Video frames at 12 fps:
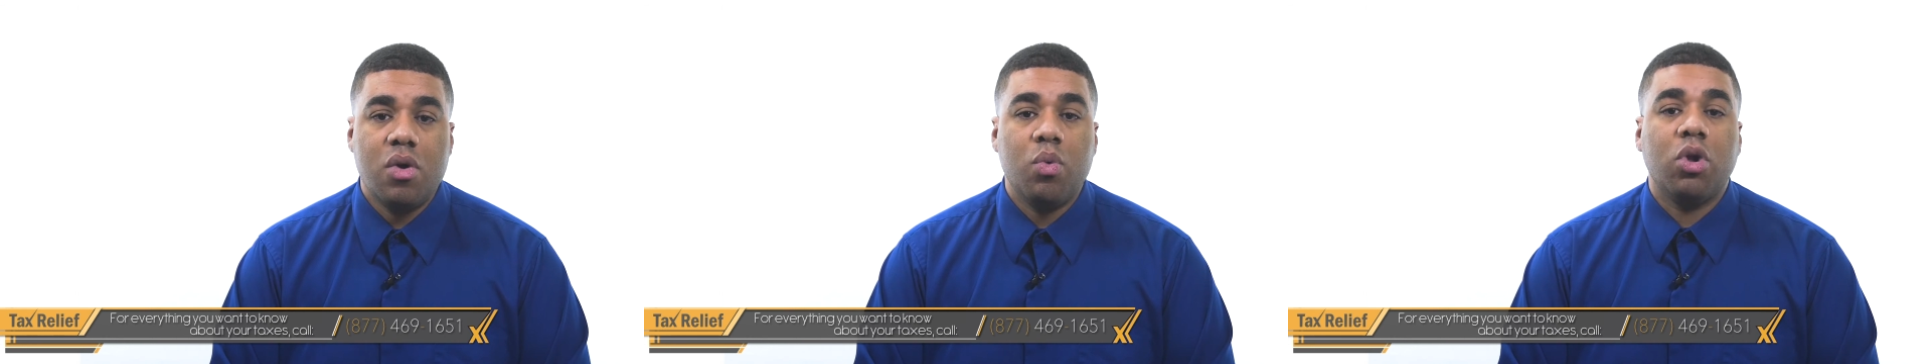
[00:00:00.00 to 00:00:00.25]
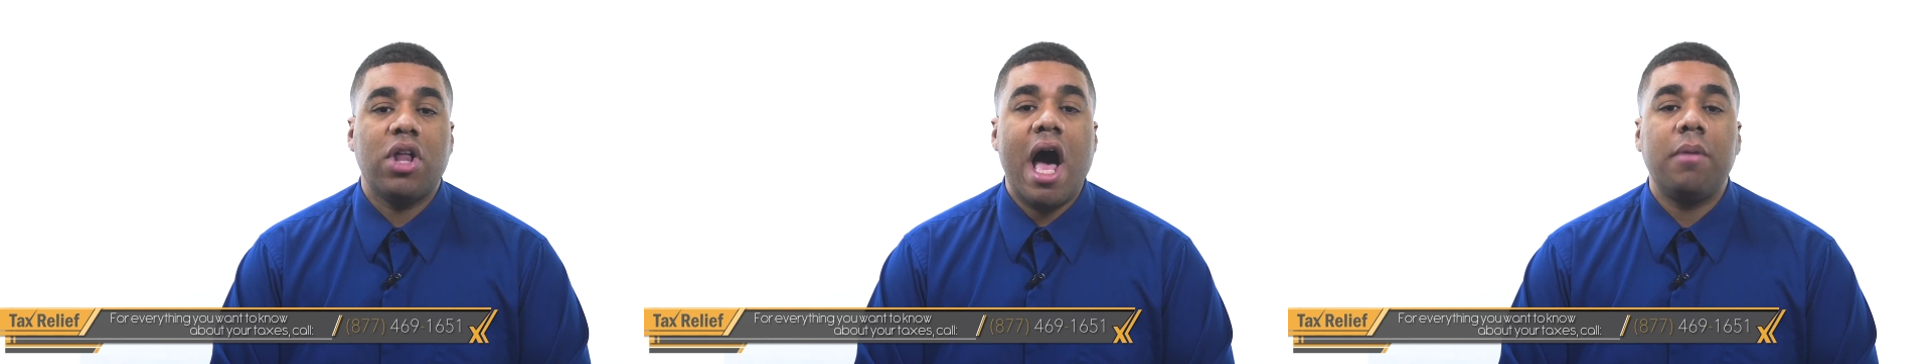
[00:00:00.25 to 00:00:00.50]

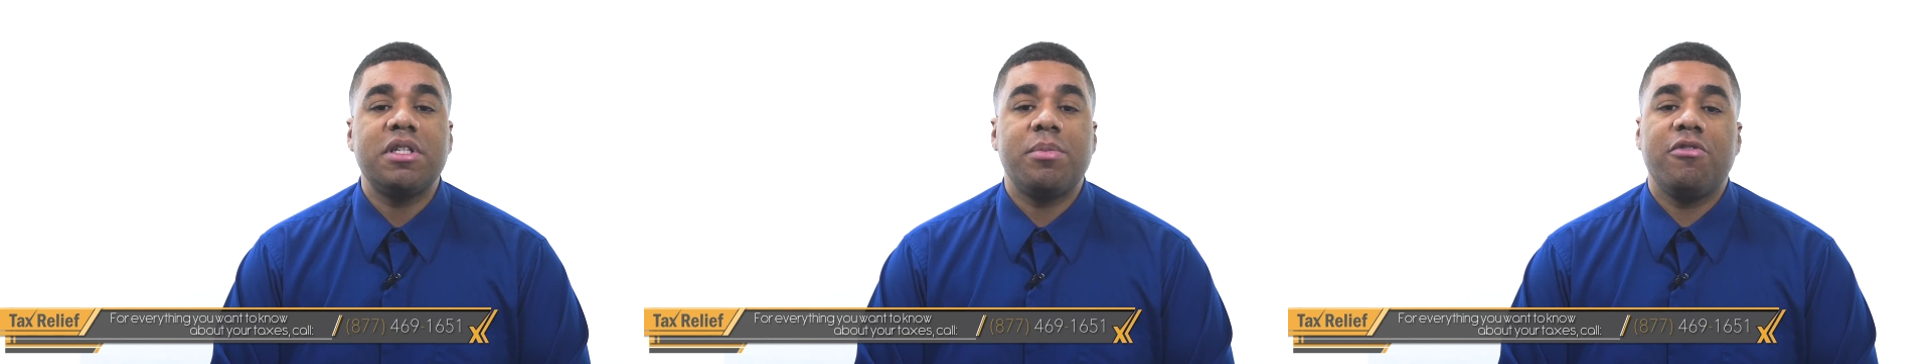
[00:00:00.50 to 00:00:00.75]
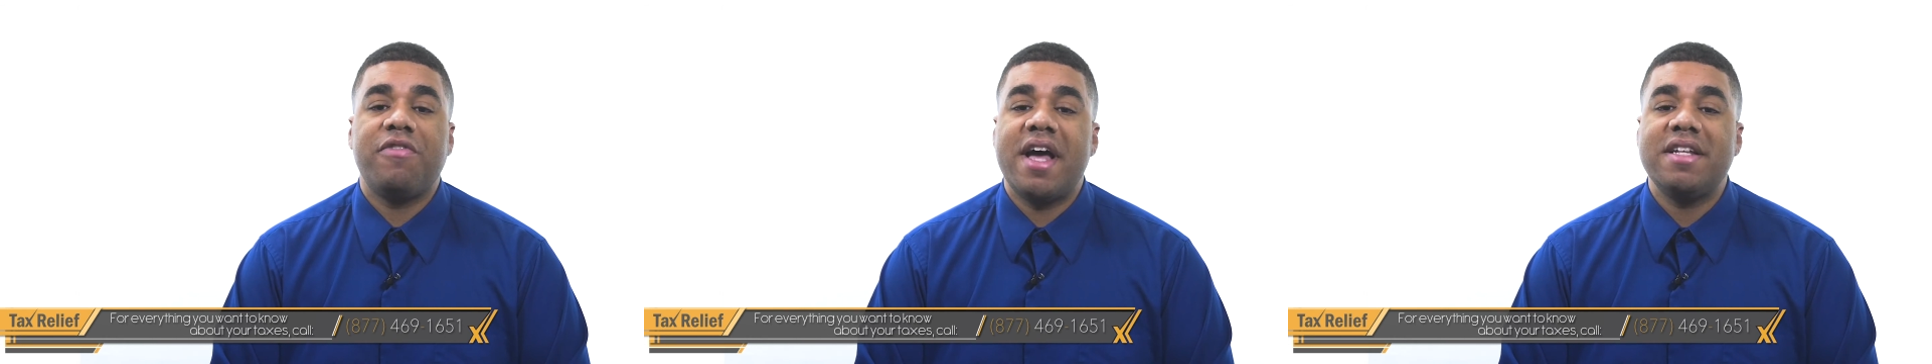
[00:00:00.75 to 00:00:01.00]
will help to
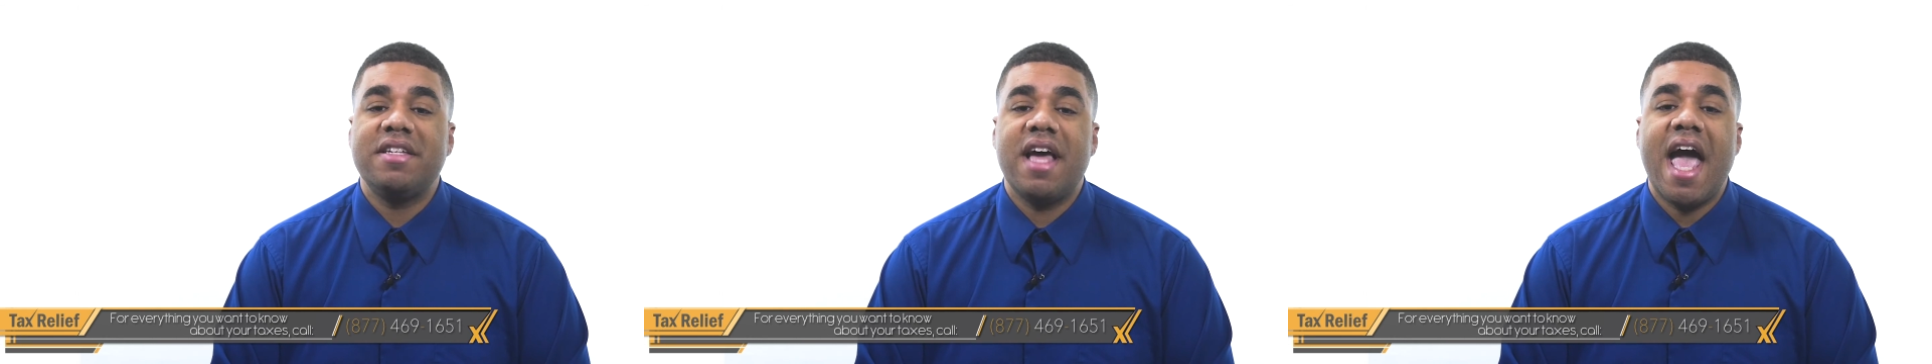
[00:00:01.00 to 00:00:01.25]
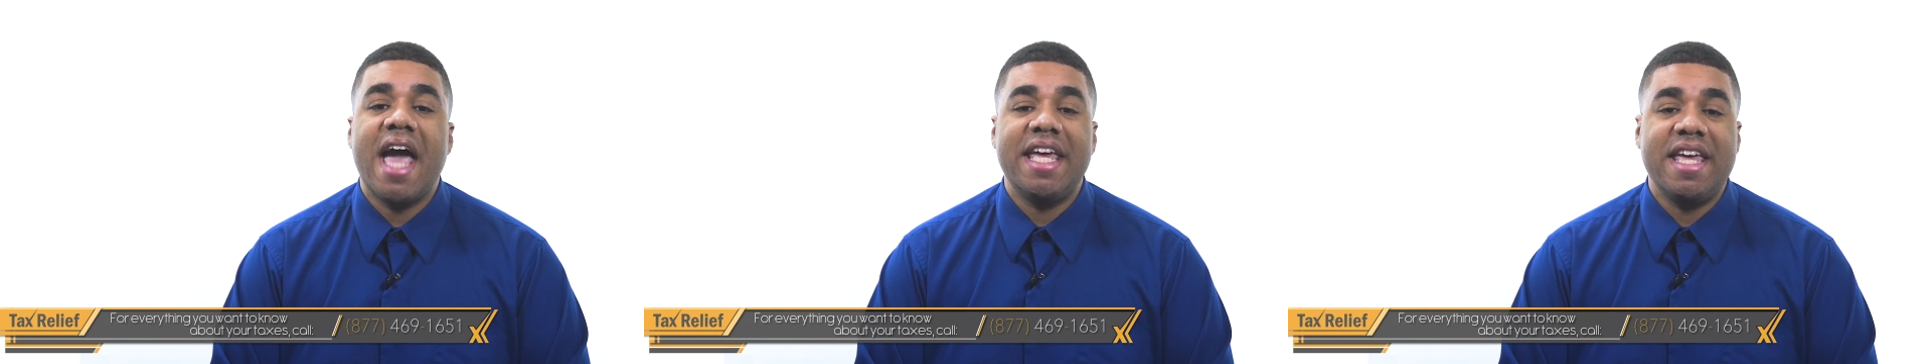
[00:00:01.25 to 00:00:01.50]
prevent
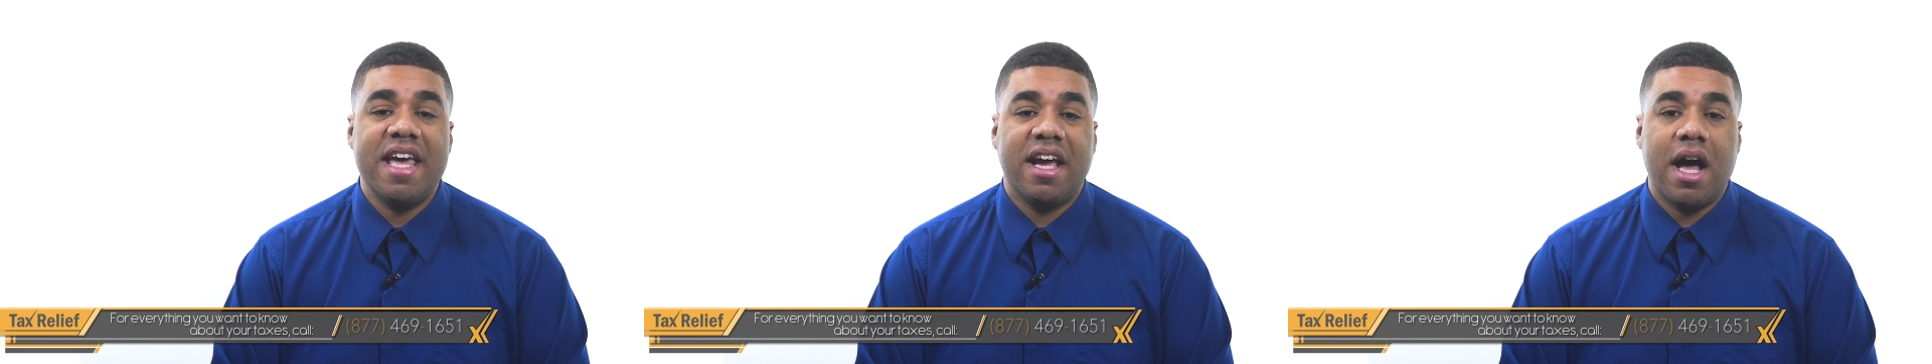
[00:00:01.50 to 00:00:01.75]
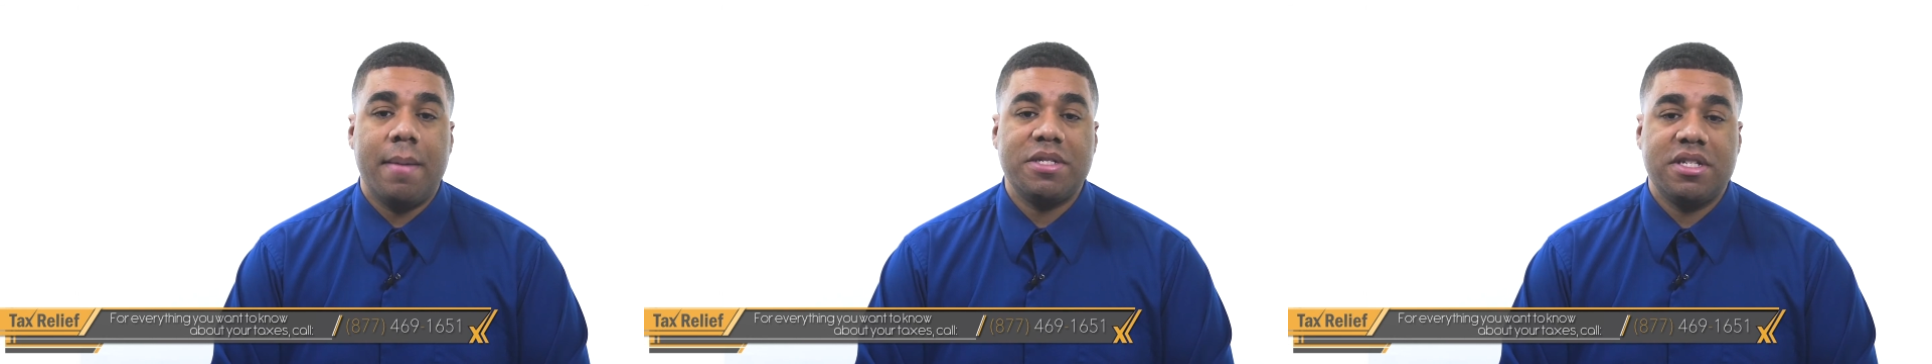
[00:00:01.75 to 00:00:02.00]
any
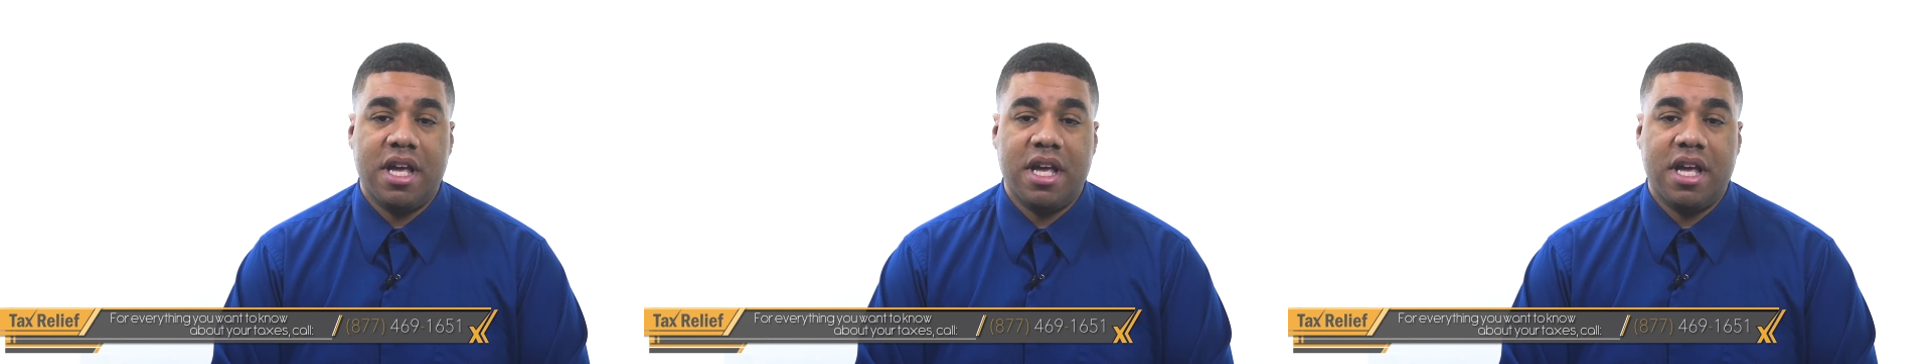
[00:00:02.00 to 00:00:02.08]
hiccups